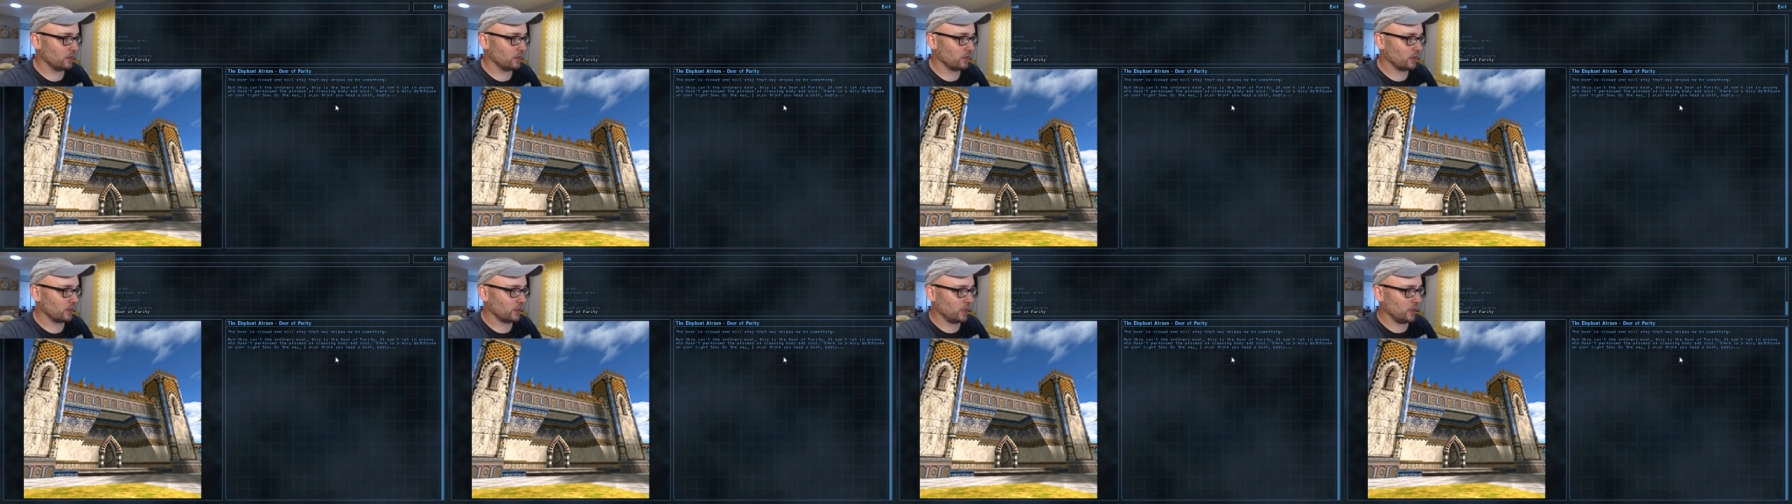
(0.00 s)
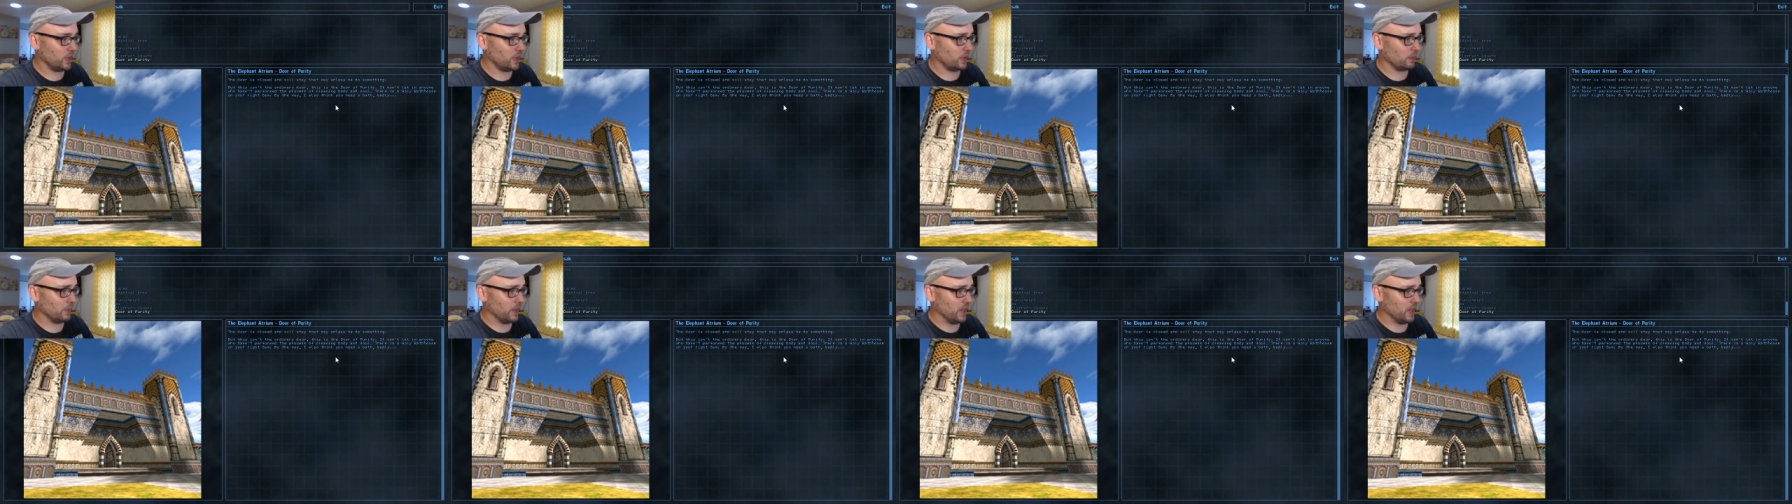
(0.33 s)

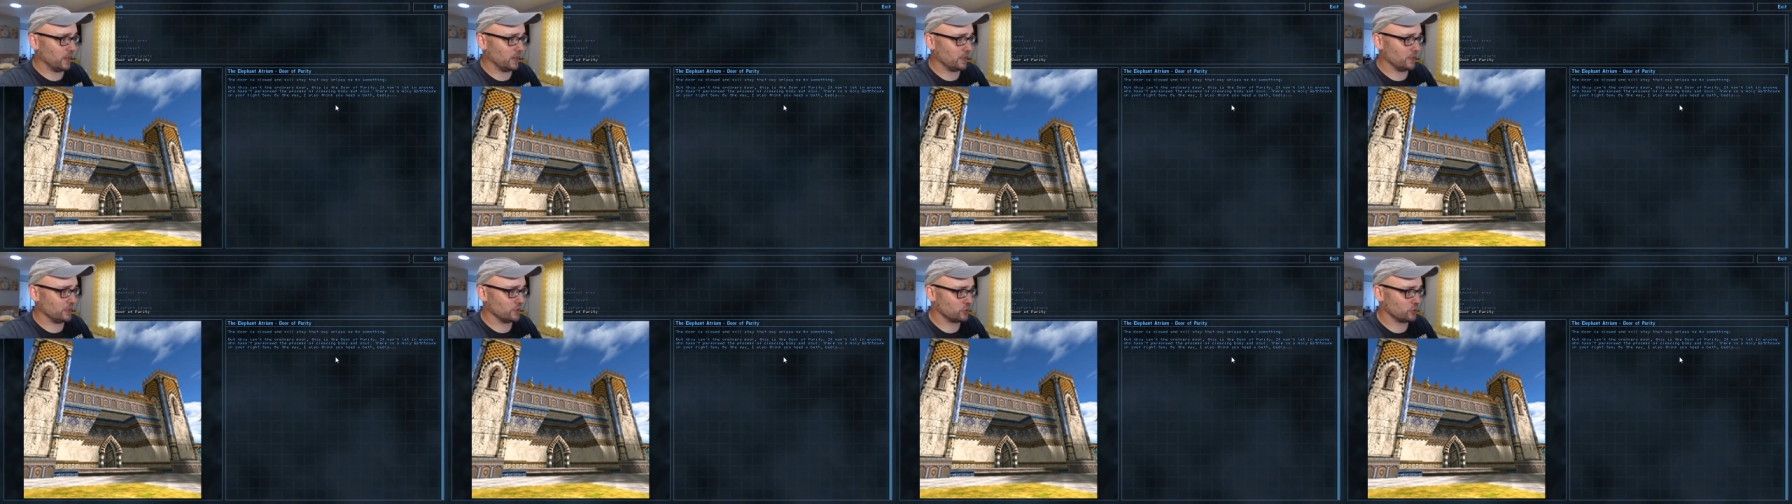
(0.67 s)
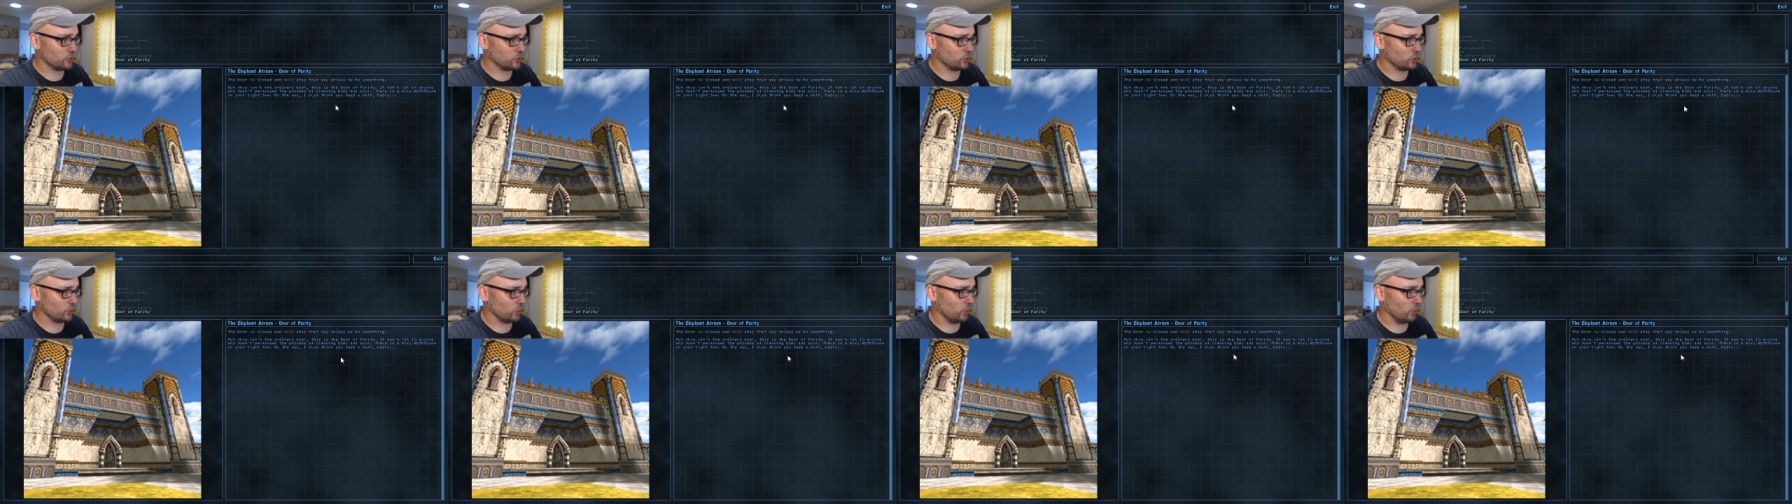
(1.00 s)
cleaning body and
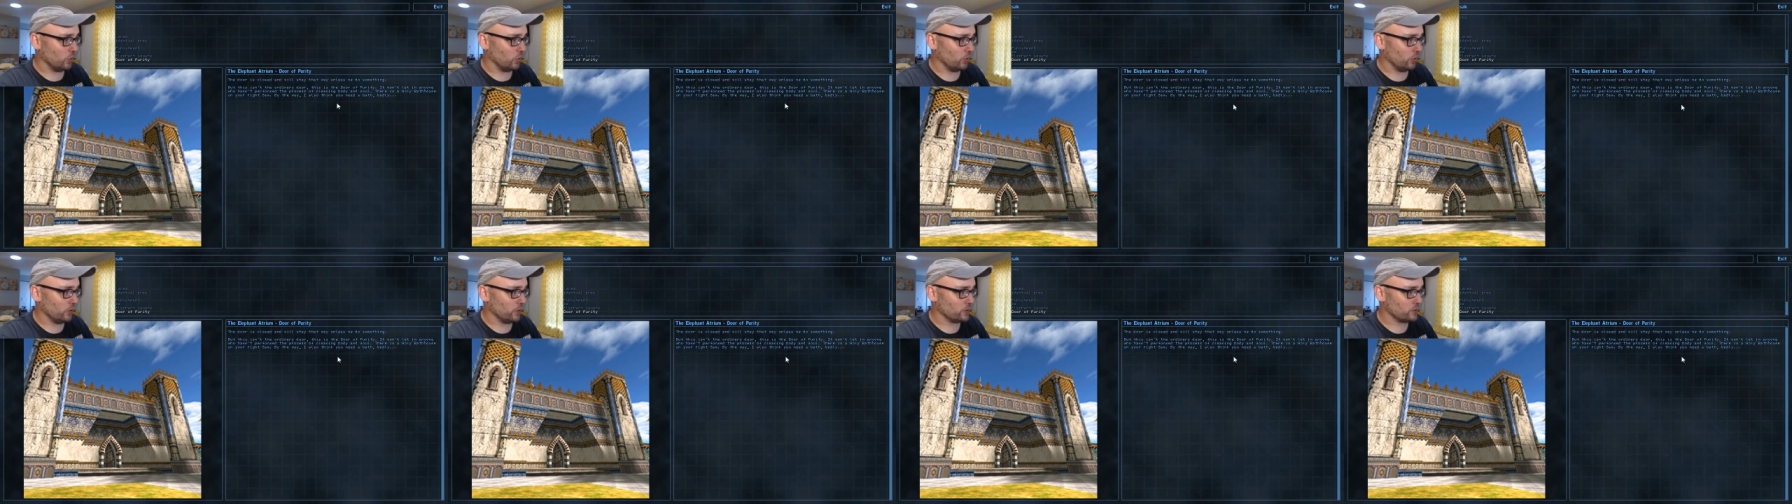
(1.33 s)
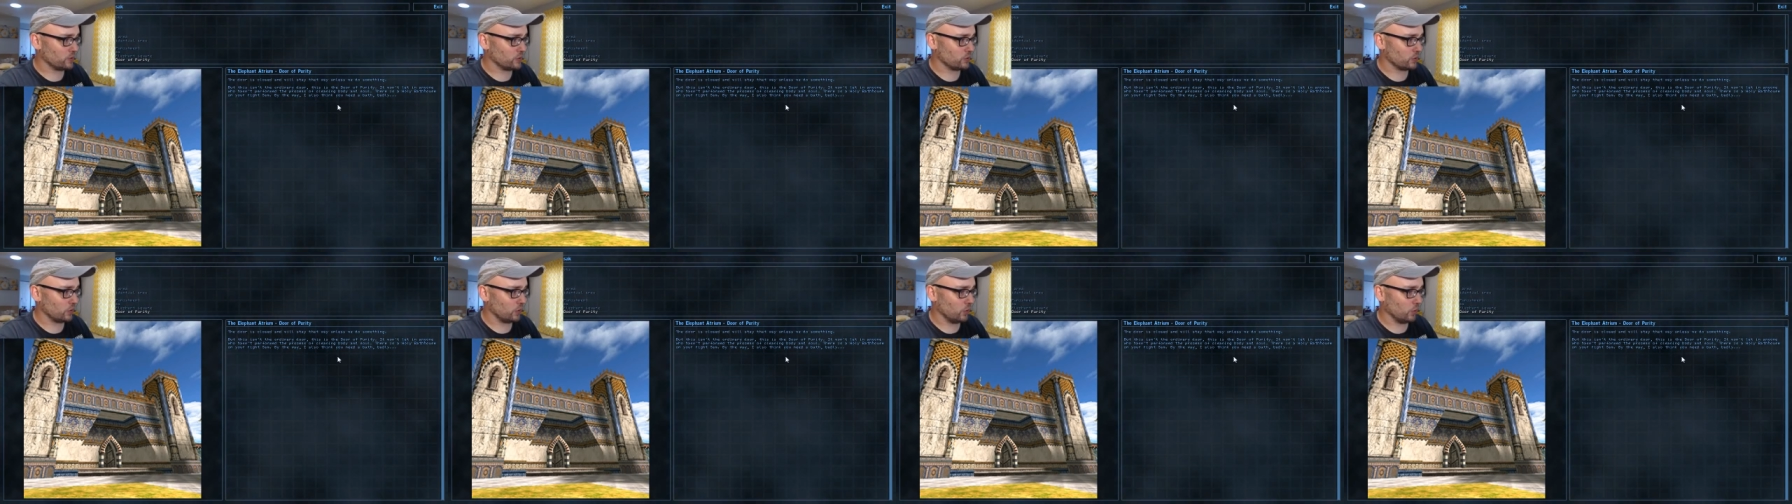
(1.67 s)
soul. This
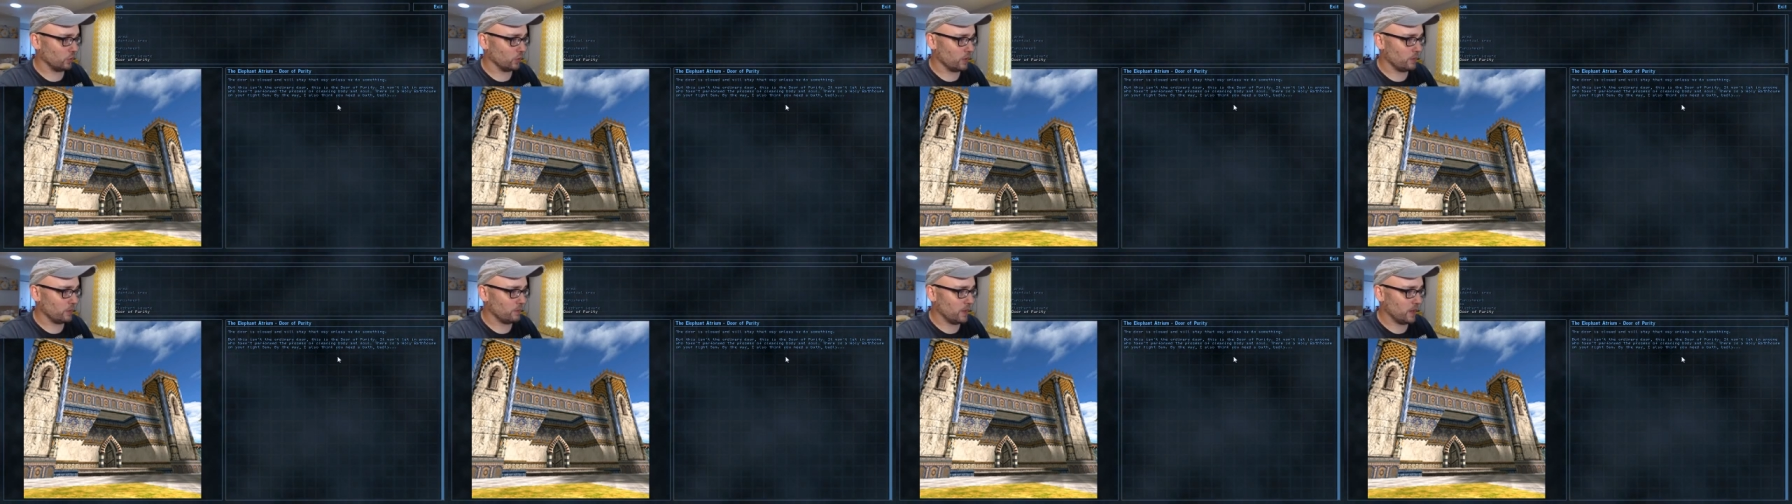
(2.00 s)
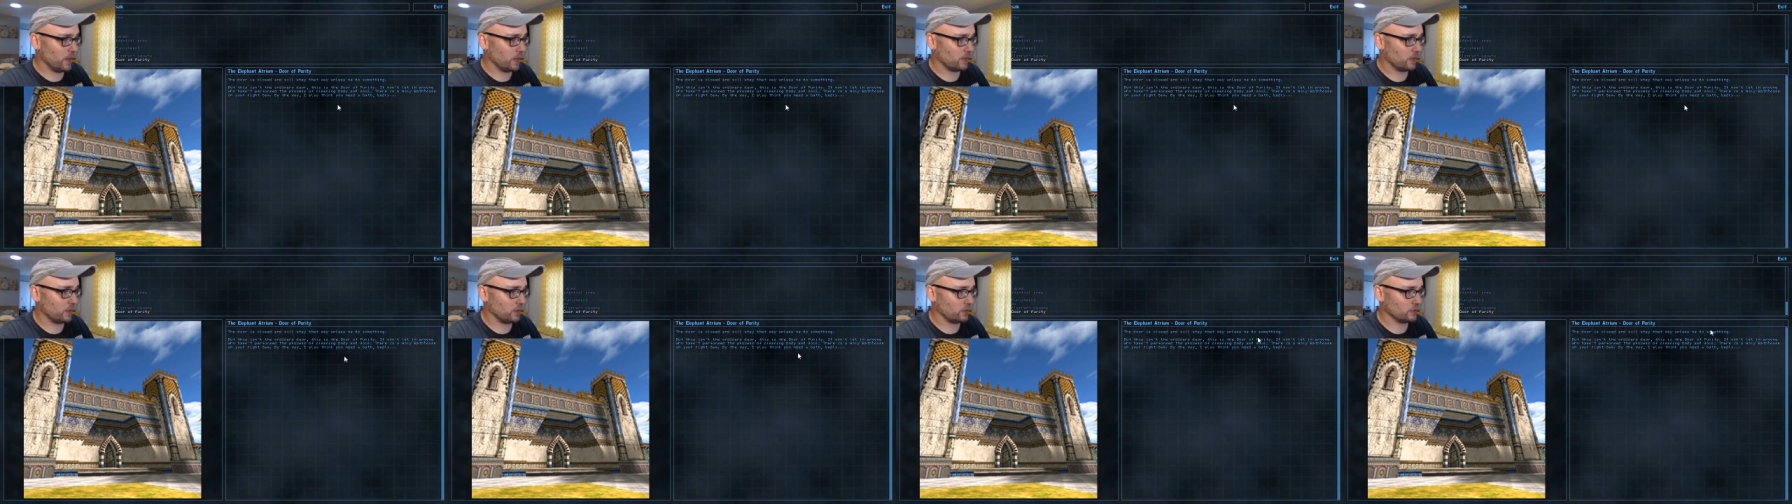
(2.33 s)
is a holy
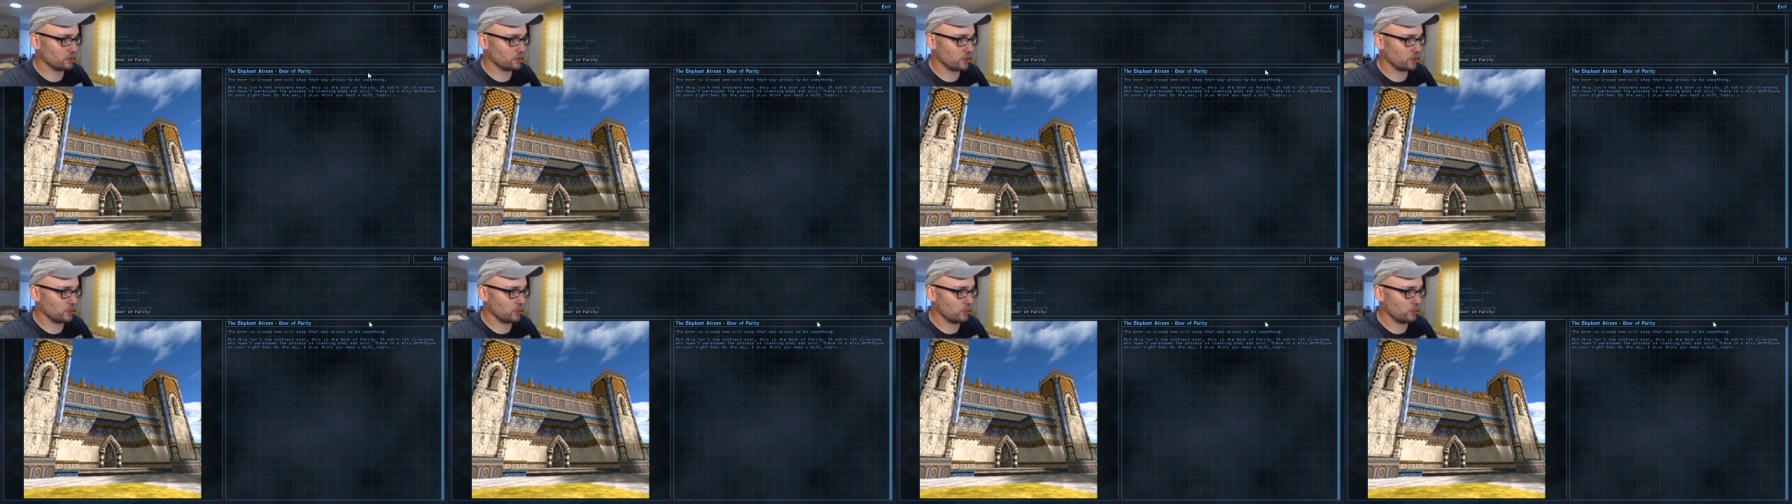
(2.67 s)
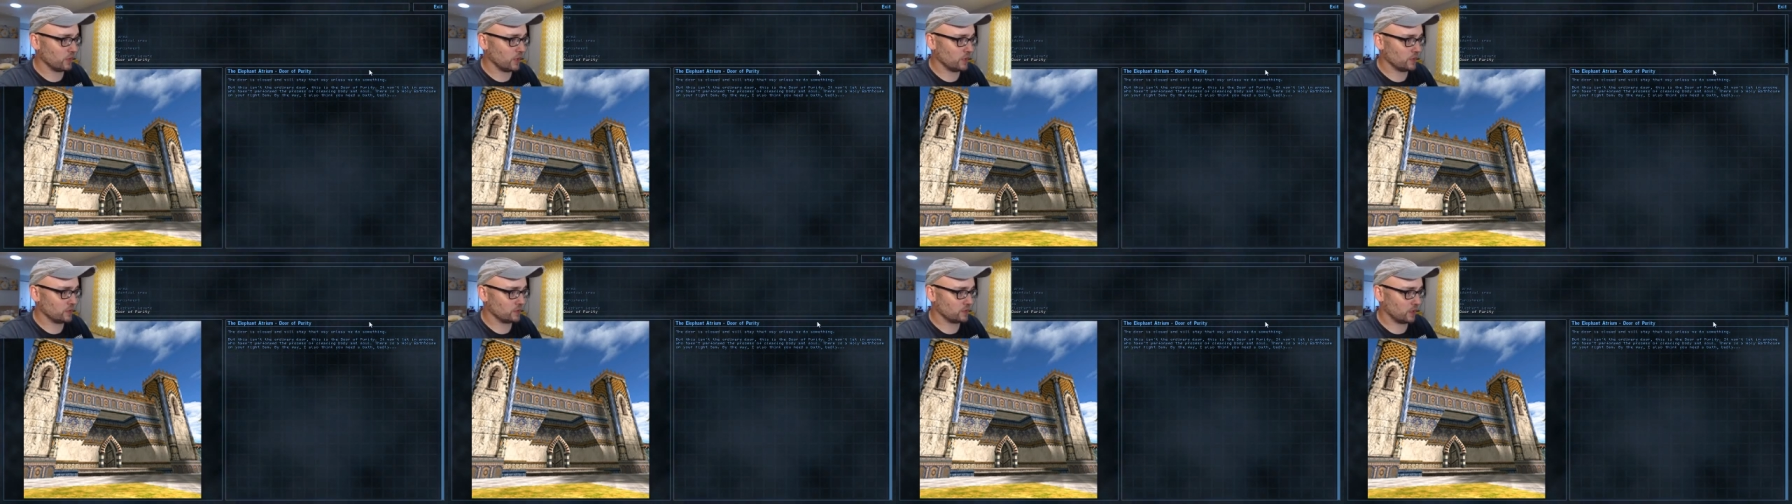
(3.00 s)
bathhouse on the
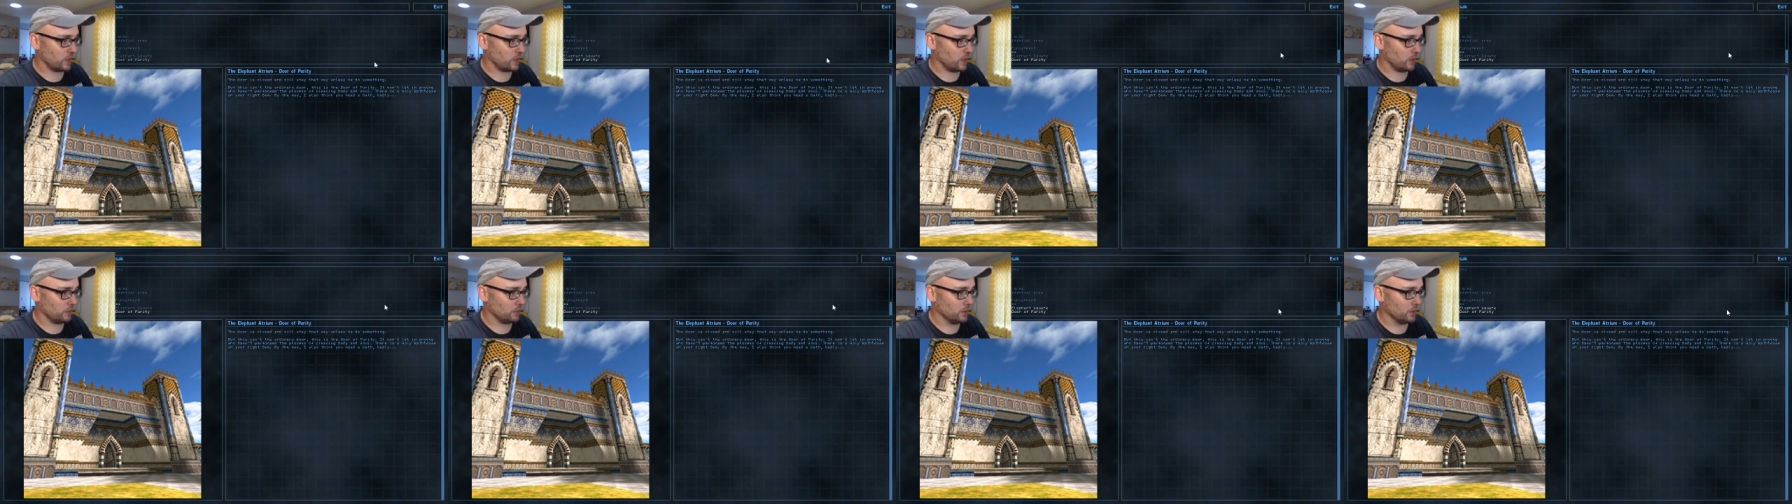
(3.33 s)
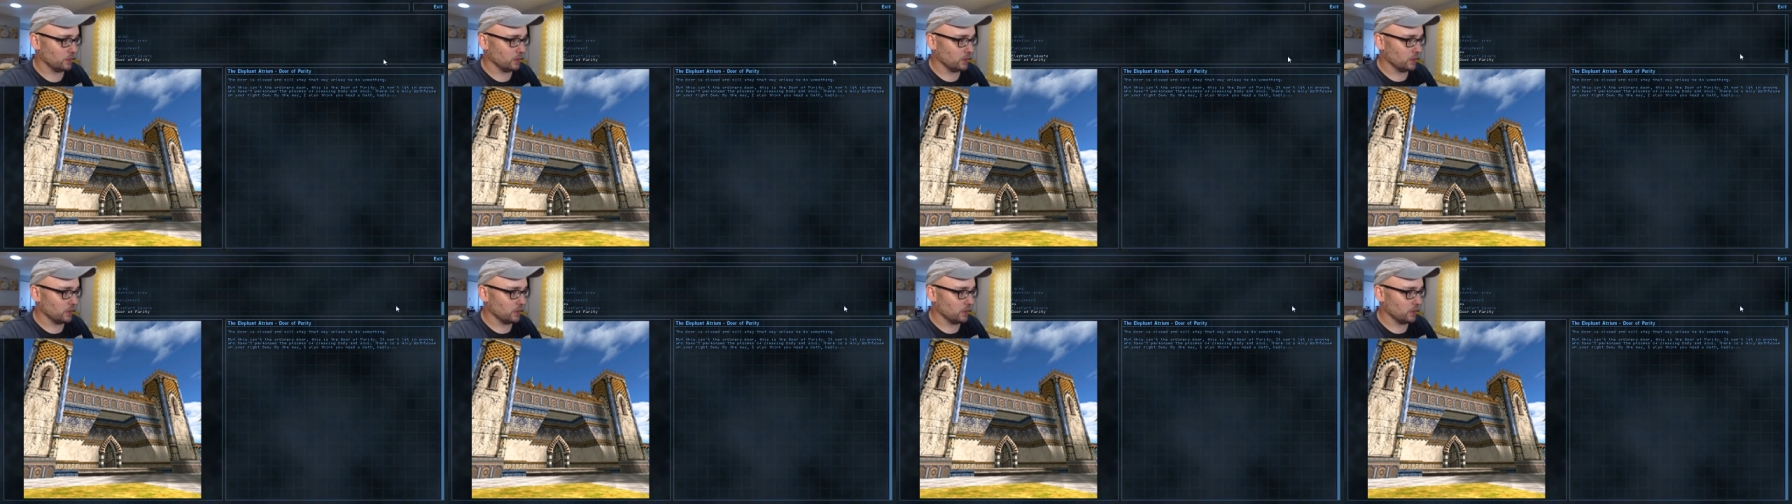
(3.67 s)
right, Sam.